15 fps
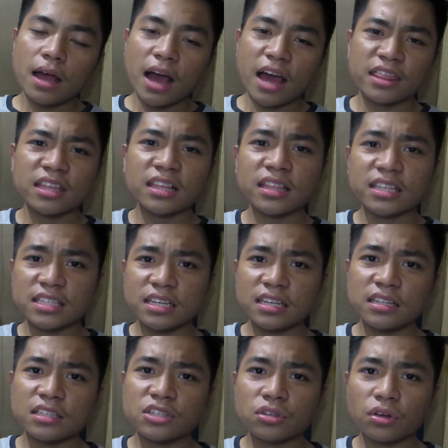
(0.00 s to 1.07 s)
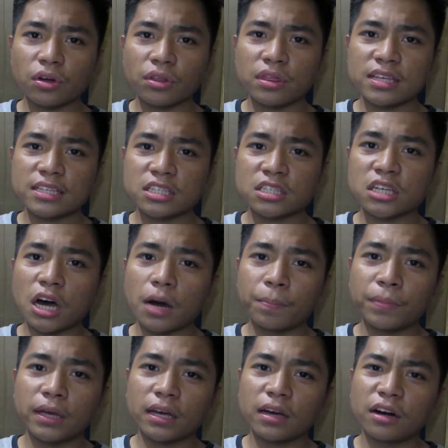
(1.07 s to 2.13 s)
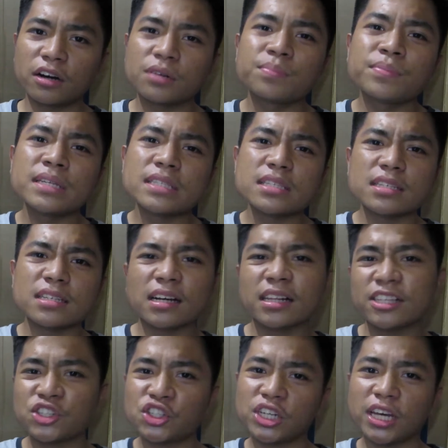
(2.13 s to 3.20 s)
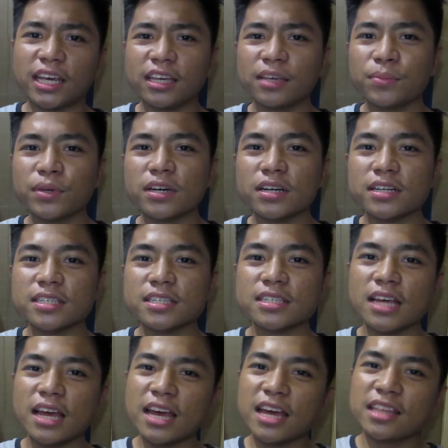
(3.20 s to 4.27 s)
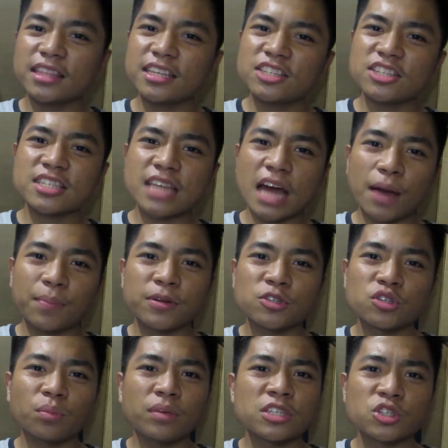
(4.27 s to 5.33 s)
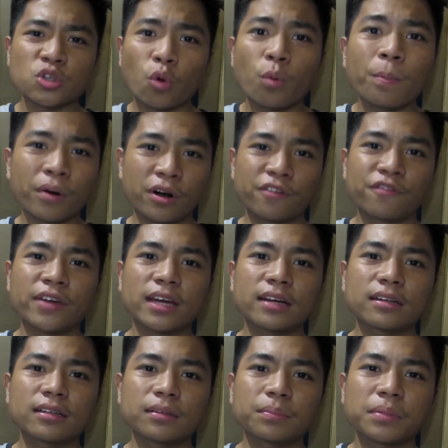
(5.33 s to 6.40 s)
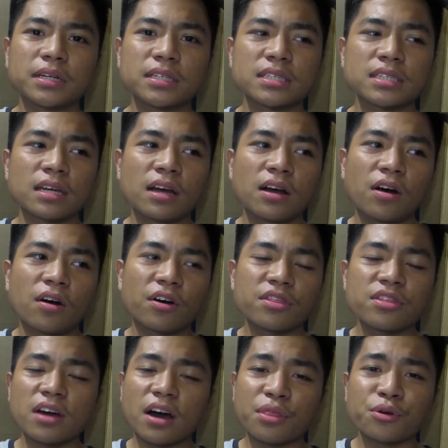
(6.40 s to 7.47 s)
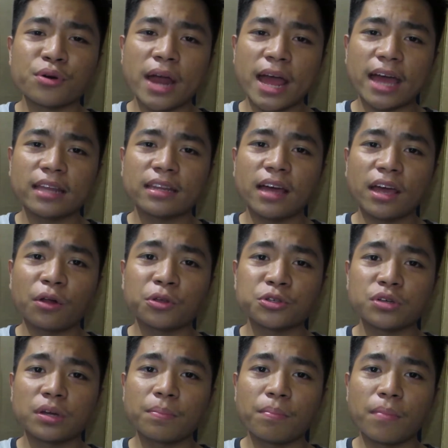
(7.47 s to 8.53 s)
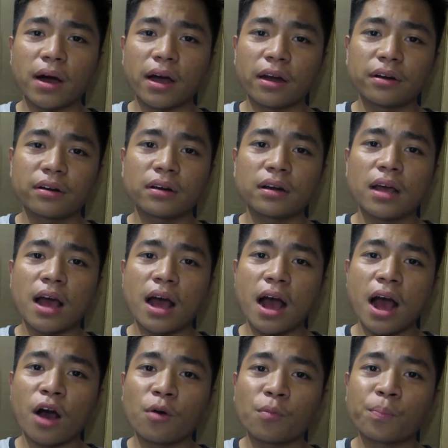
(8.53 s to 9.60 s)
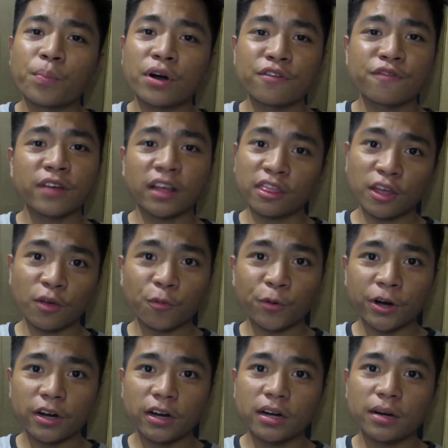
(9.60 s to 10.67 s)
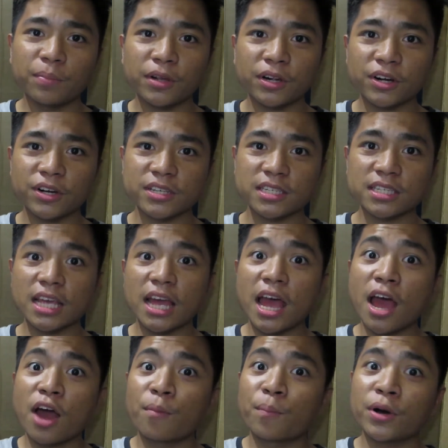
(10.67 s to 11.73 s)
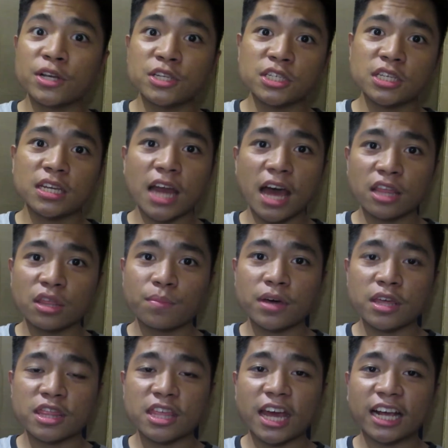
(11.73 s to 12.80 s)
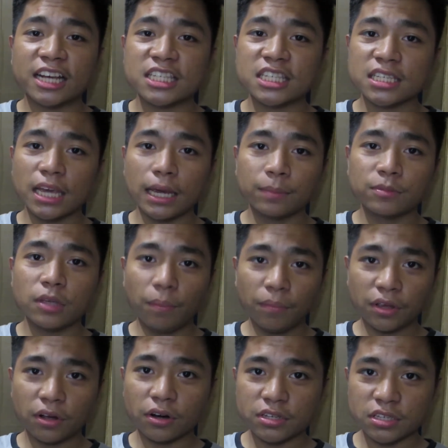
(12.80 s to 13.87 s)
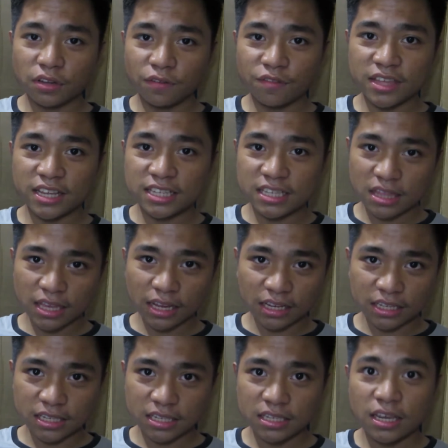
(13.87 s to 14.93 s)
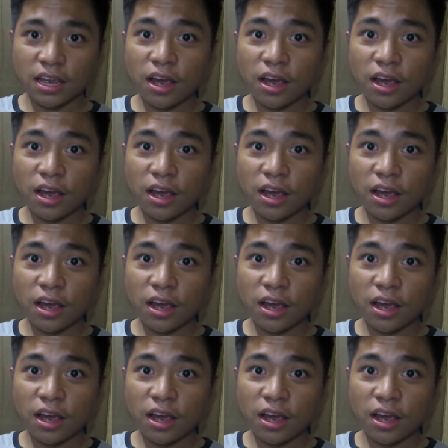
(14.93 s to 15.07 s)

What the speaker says: I think the scenes on this topic are a bit cliche because they just happen to be so perfect, but on the other hand, I also admire how perfect they were because Percy and Annabeth escaped because of these things.